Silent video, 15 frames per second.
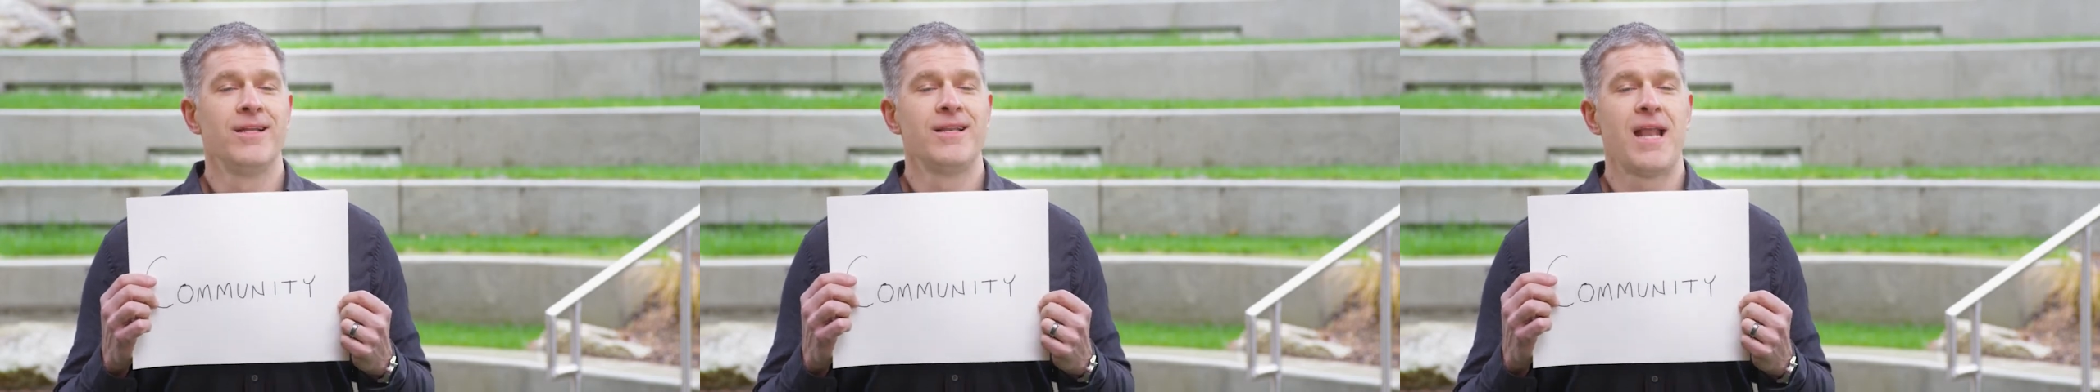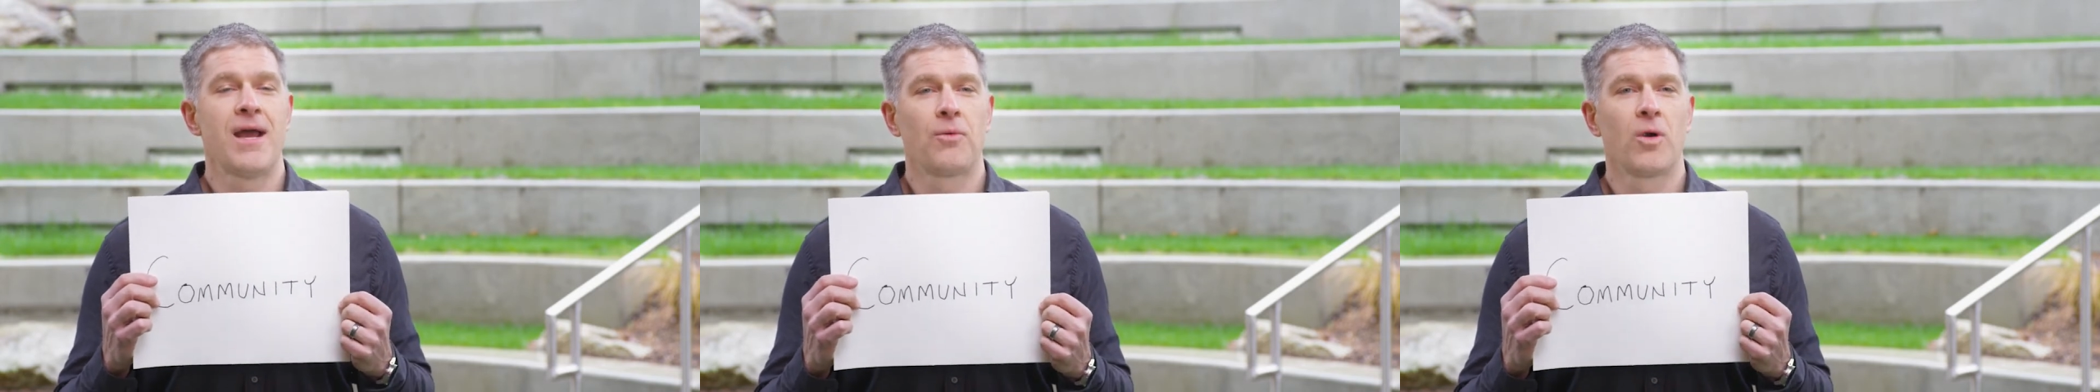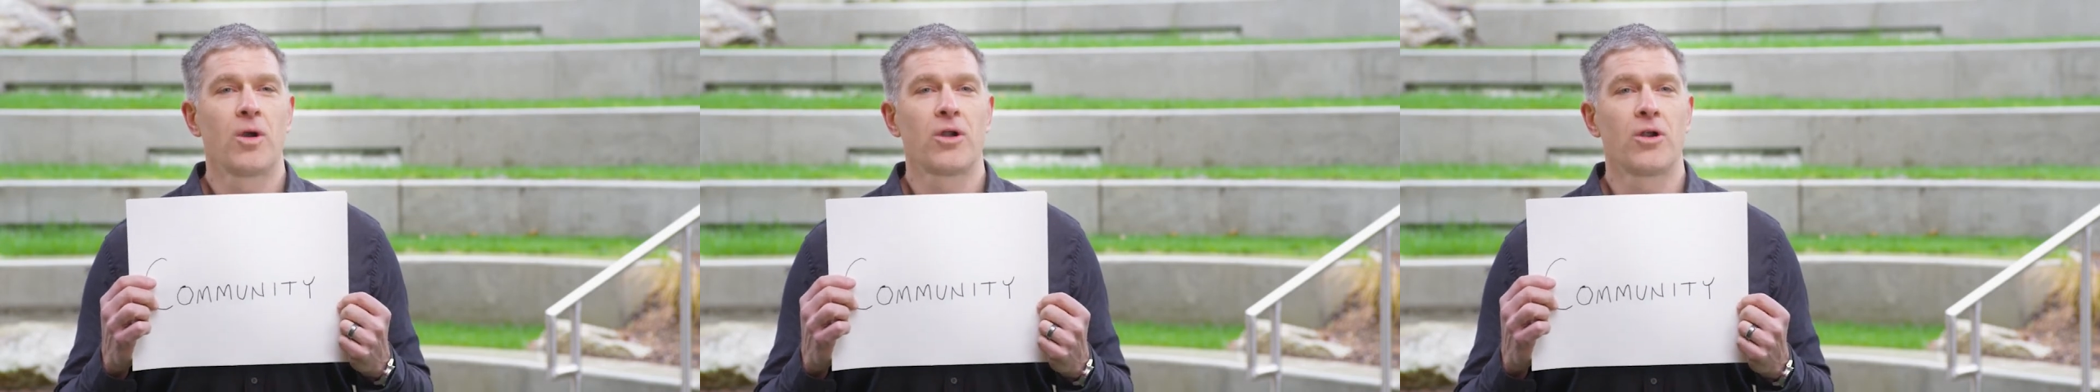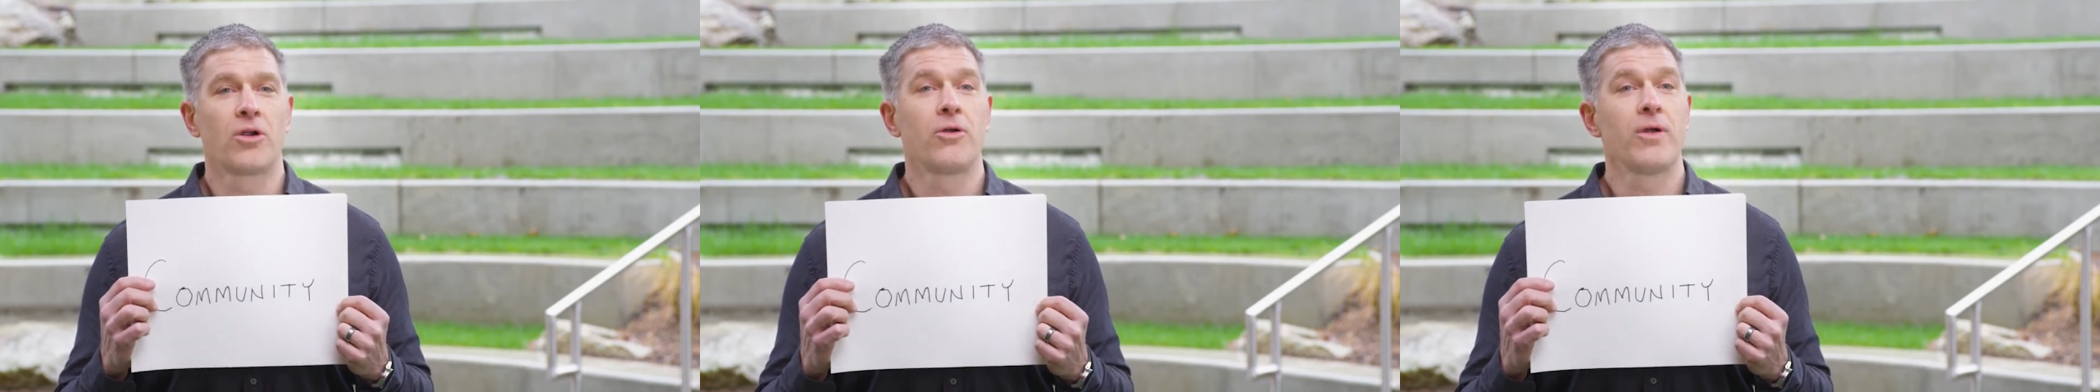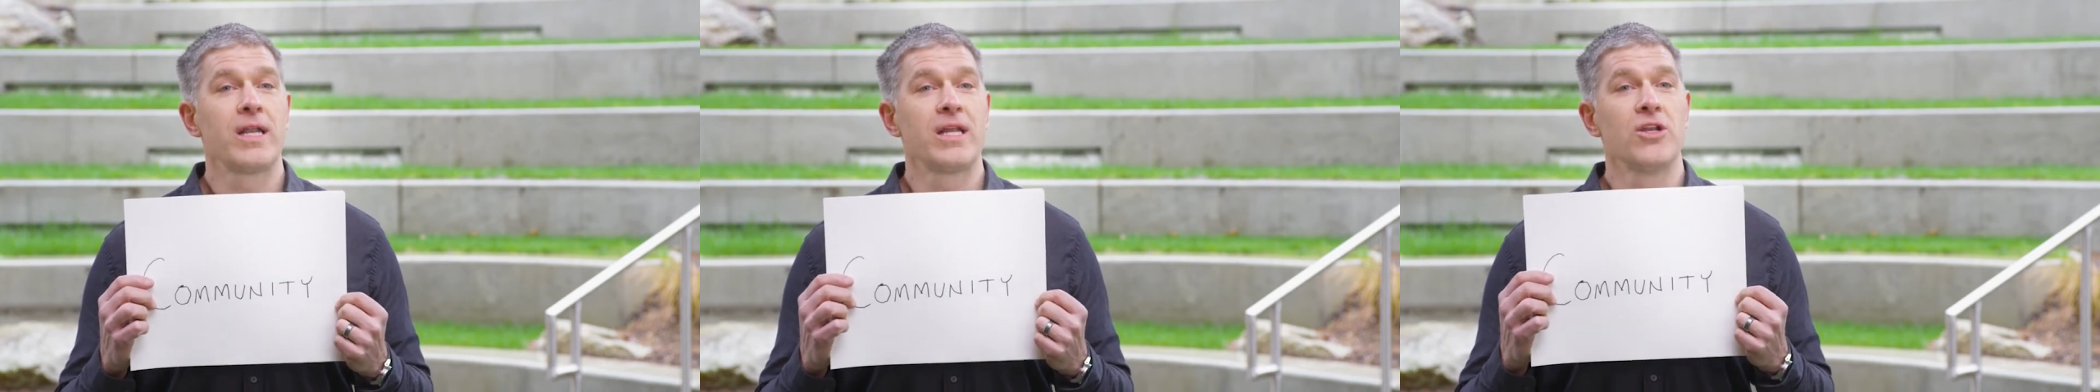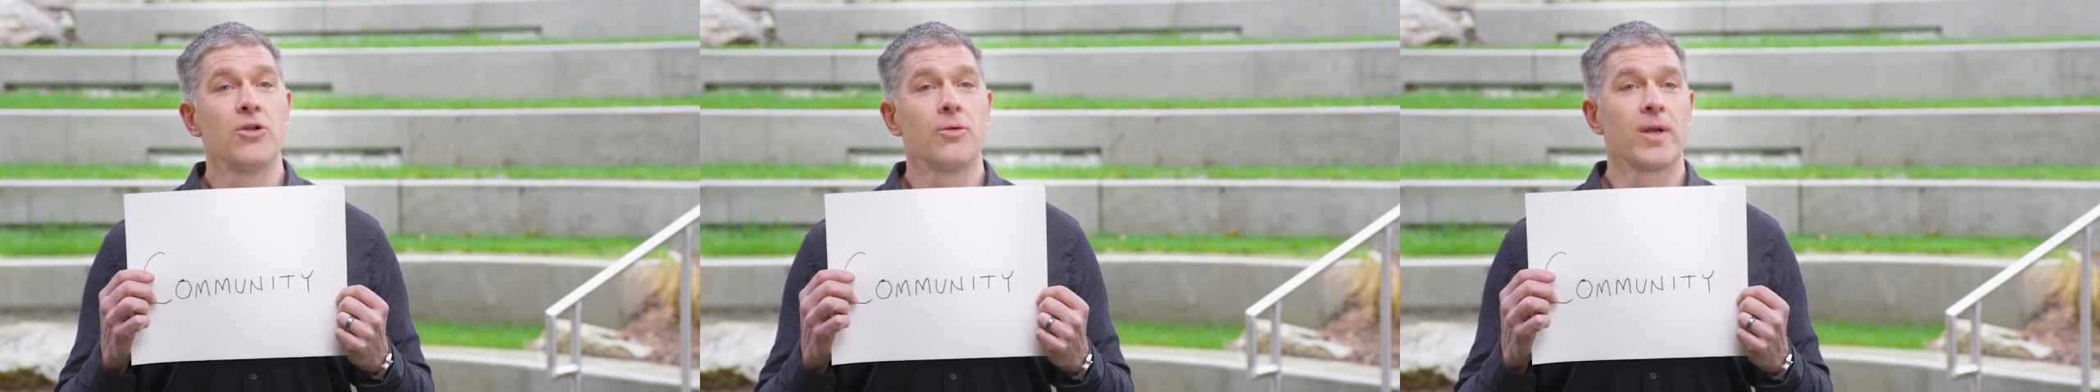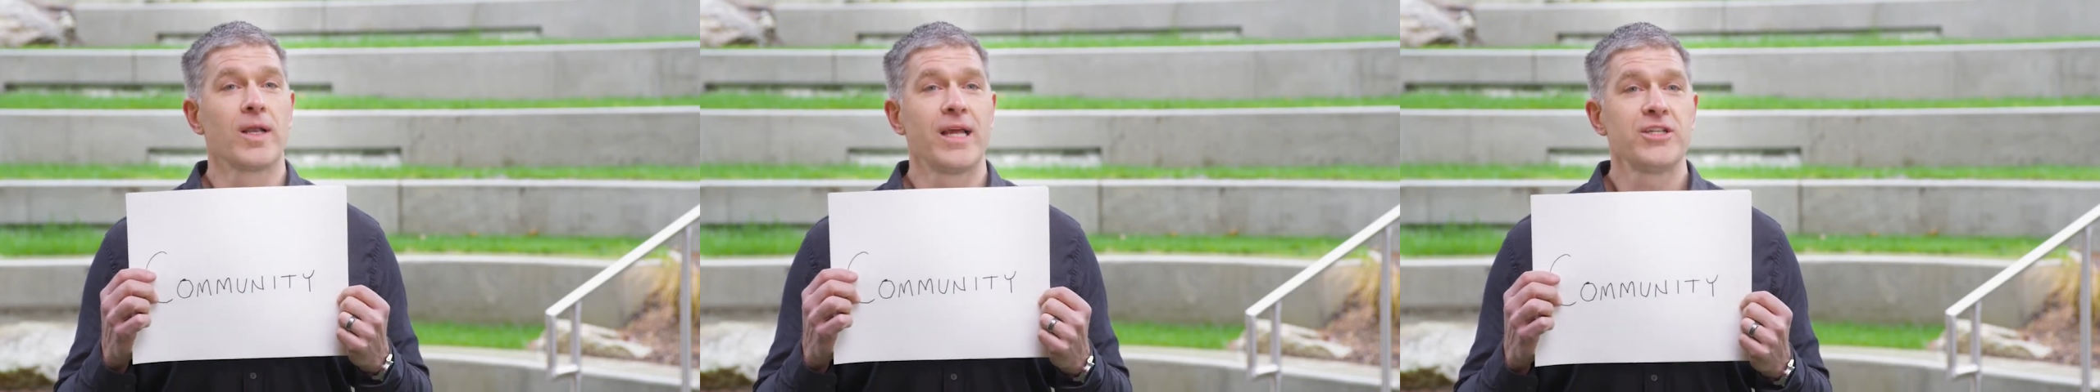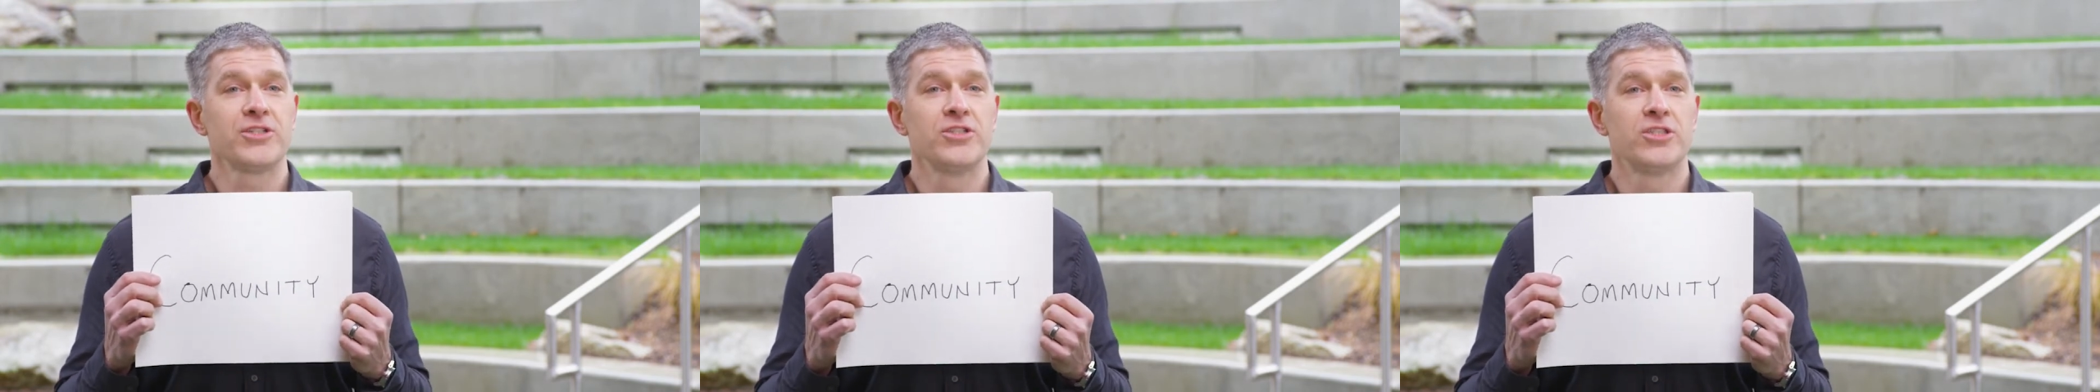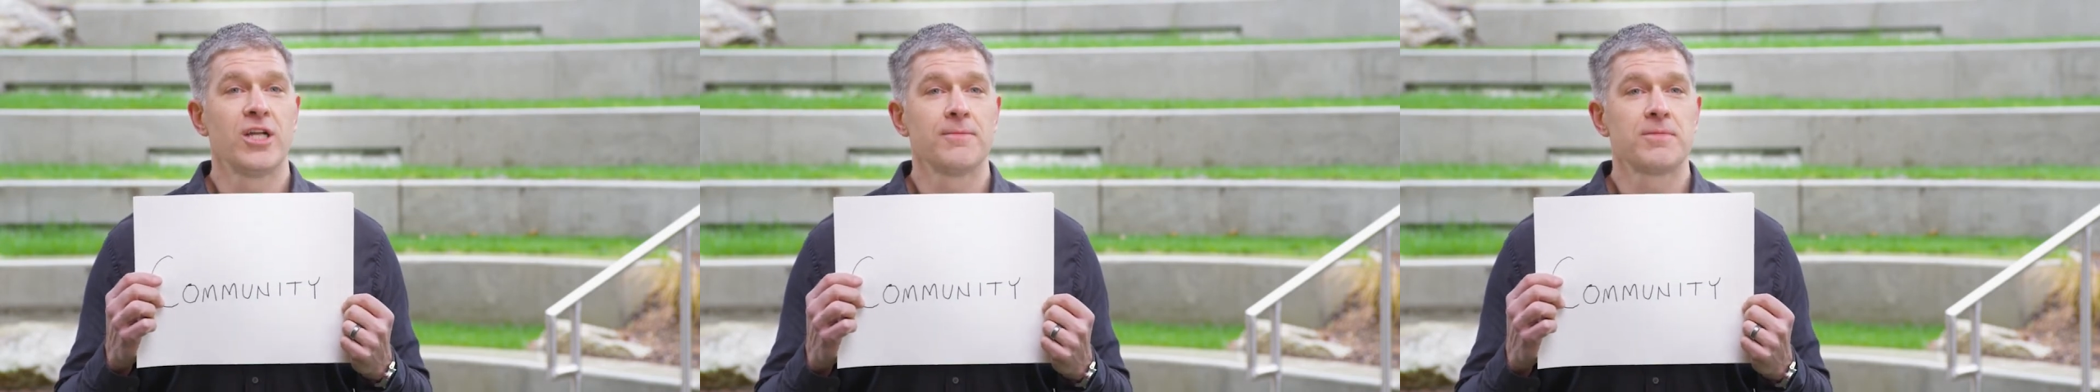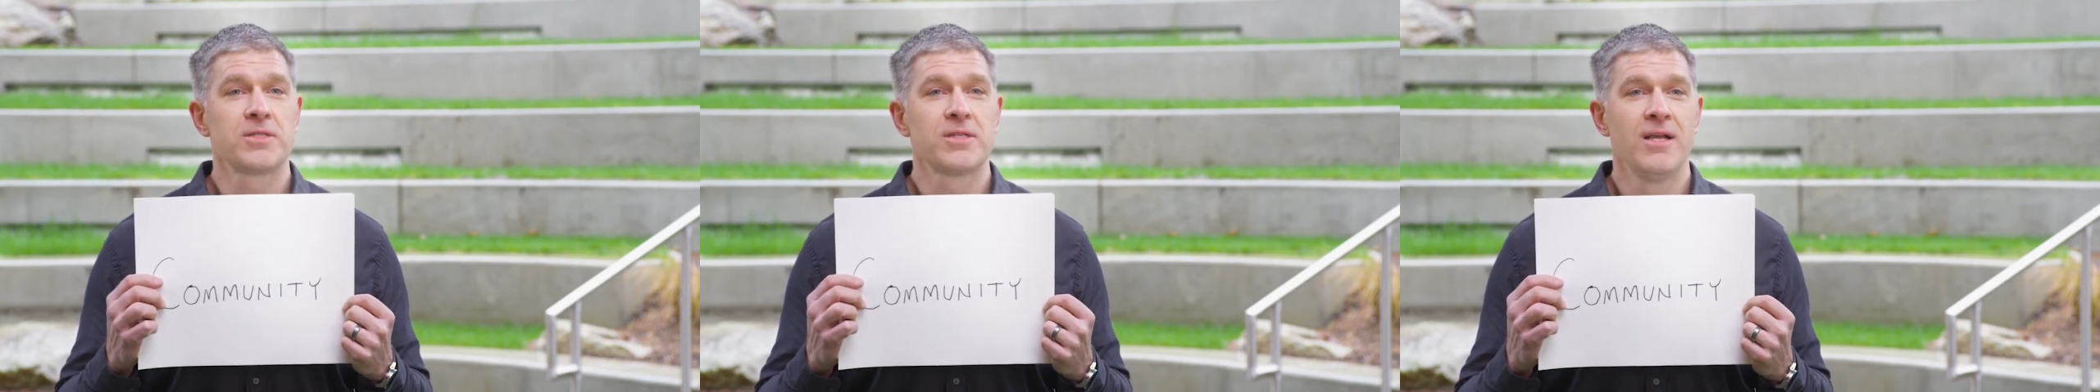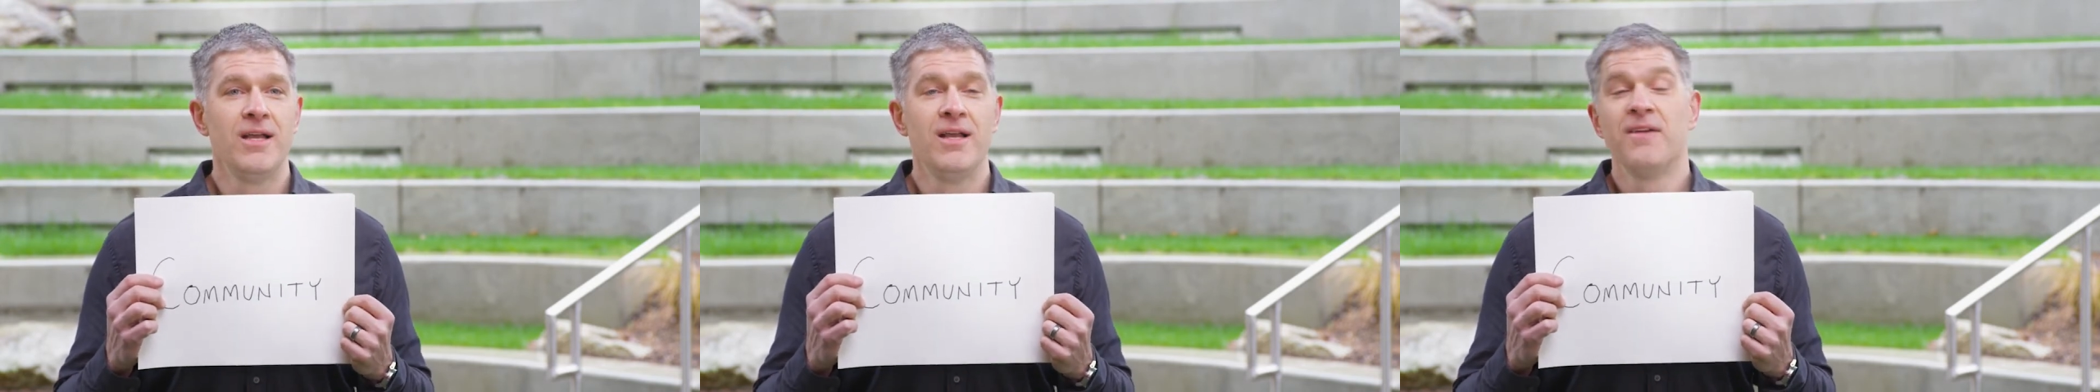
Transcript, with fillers: network or creating new relationships,